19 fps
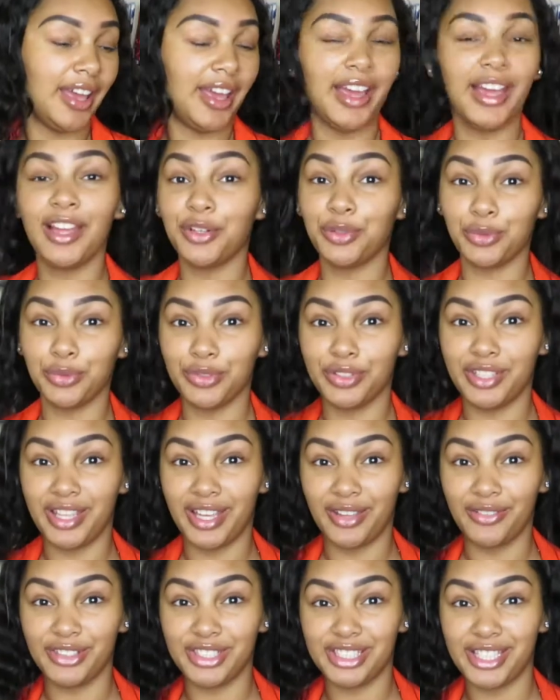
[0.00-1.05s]
I don't really
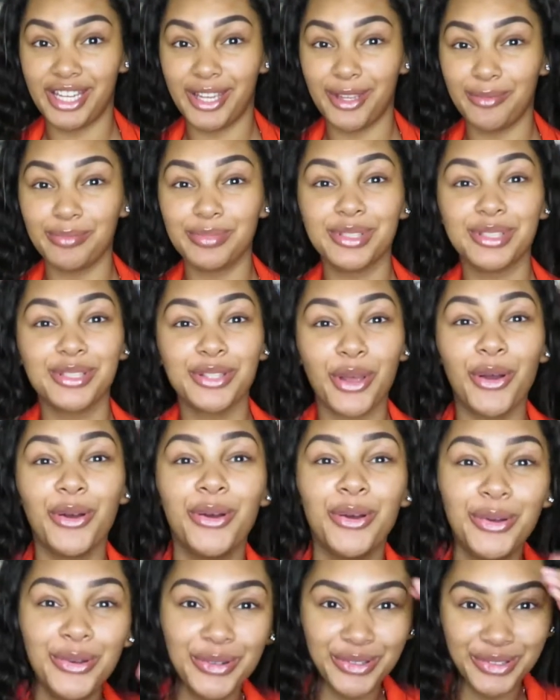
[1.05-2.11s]
have a shape, so
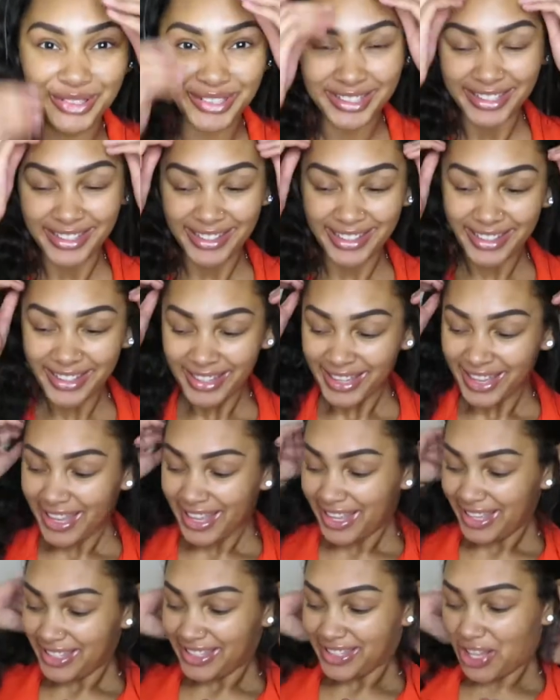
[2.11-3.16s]

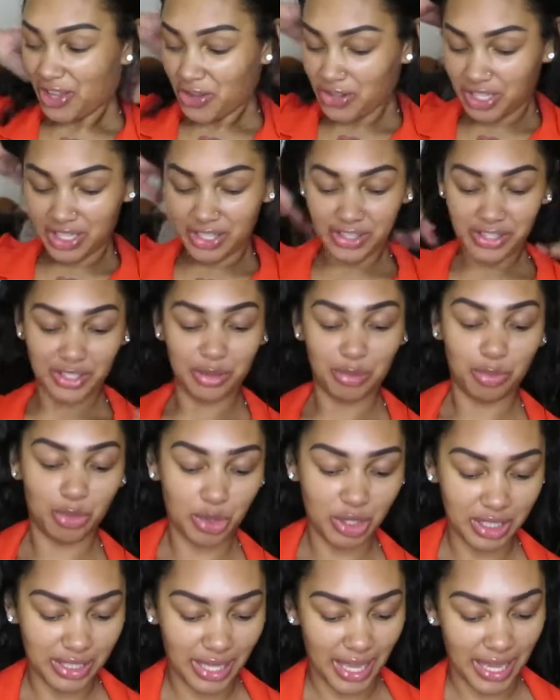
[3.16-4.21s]
it looks
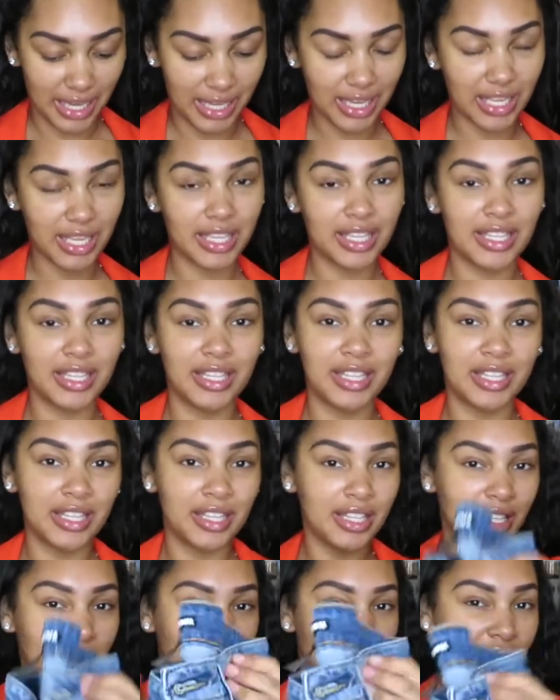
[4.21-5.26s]
more like,
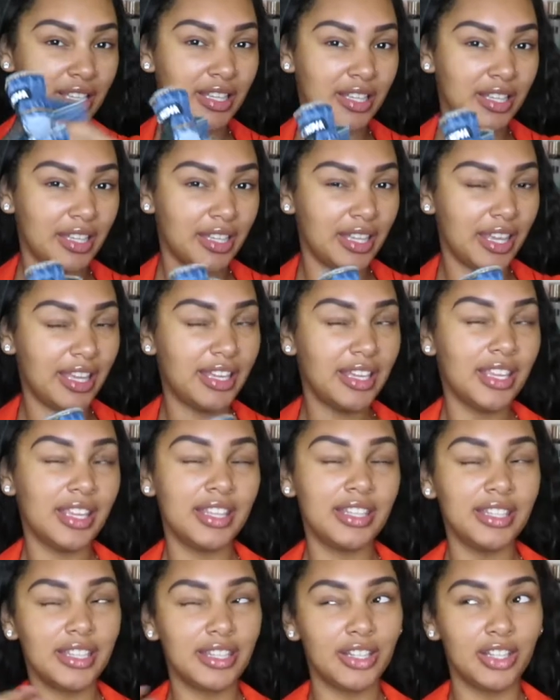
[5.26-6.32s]
it
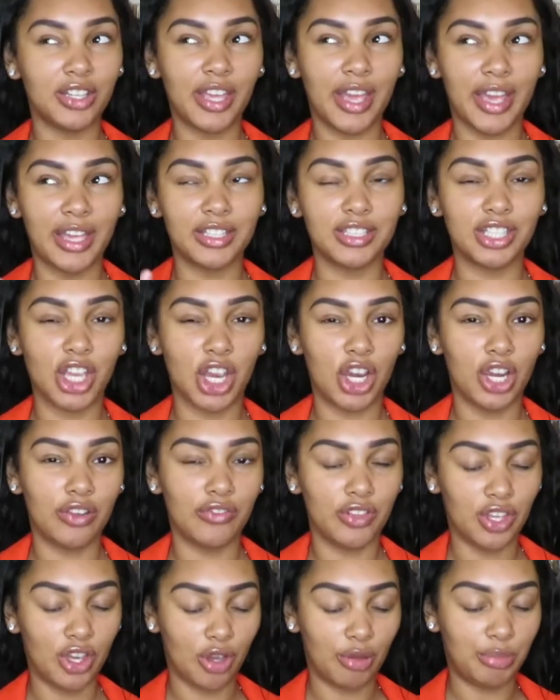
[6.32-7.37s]
didn't look as
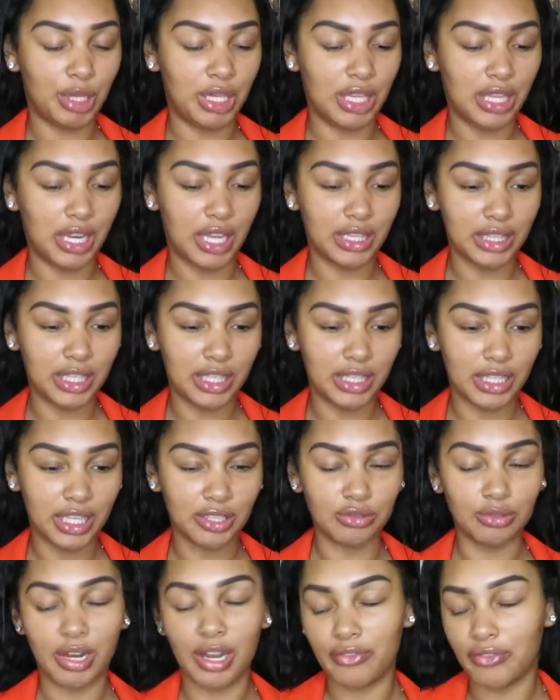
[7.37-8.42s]
curvy on me, and I think
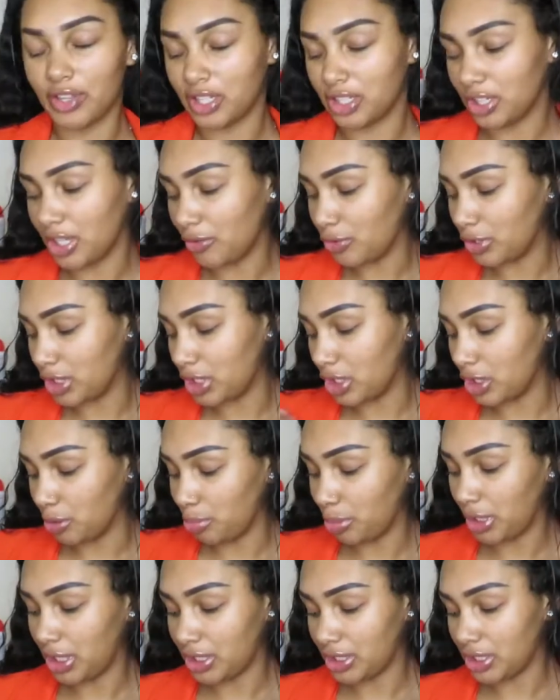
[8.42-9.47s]
that's what I fell in love with in the
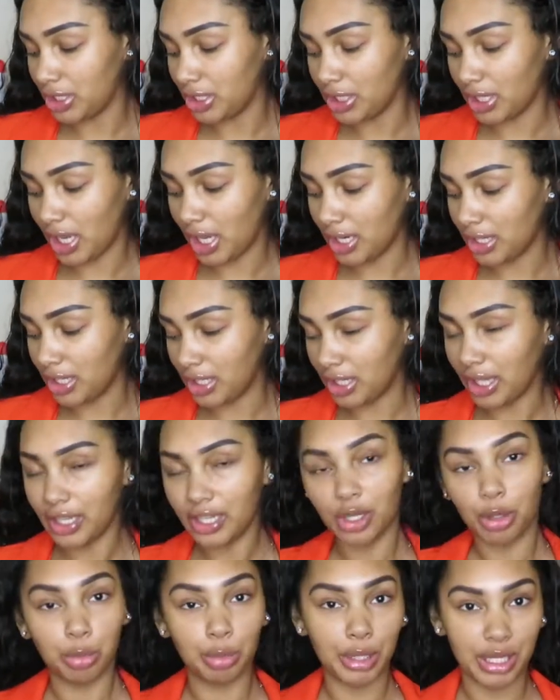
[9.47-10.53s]
picture. I didn't like
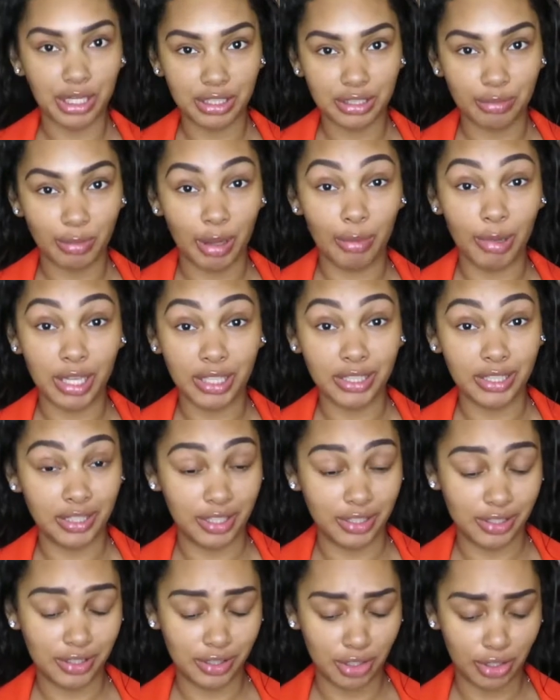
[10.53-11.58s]
compare it to my body, and I
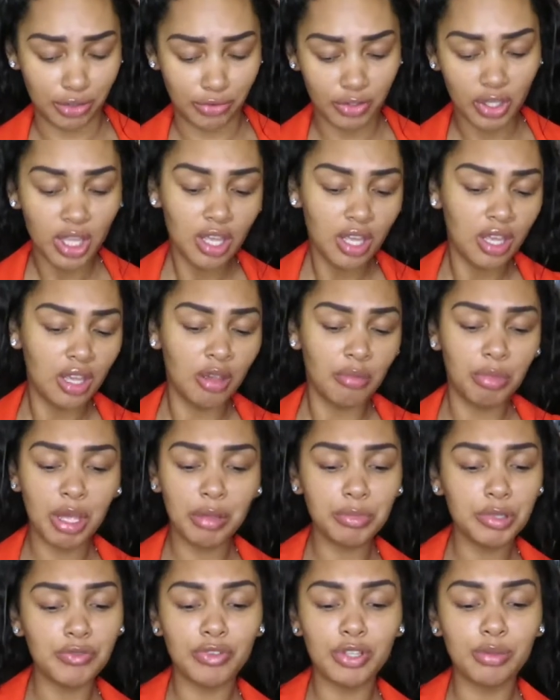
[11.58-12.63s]
should have. But I
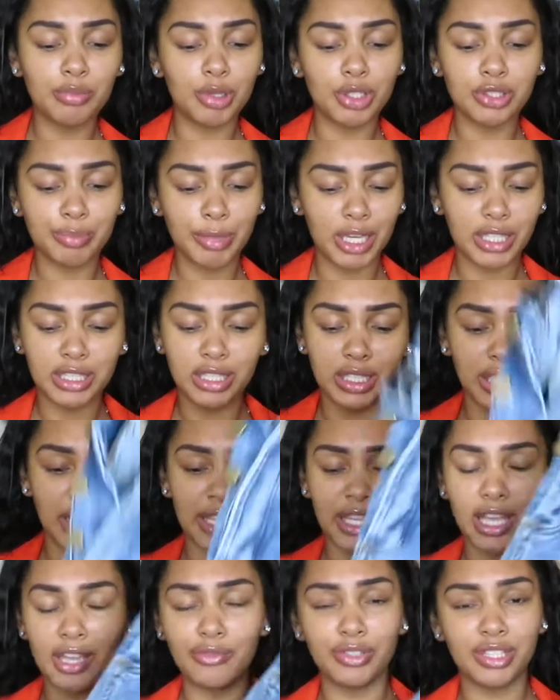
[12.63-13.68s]
mean, for the most part, they're like
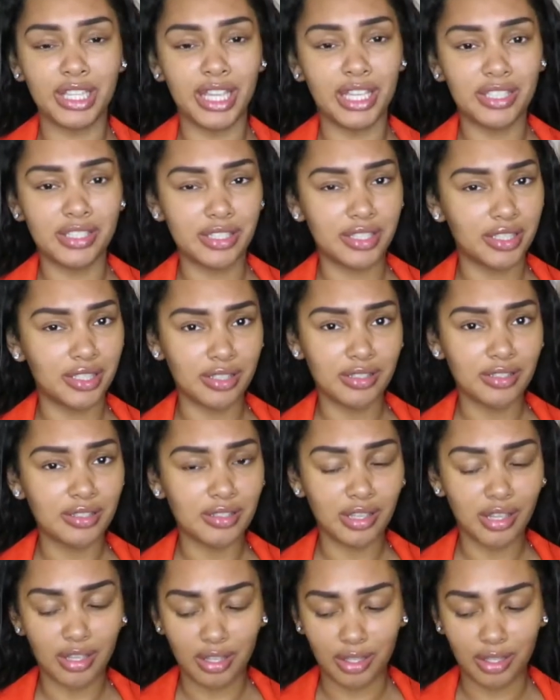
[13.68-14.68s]
everyday jeans.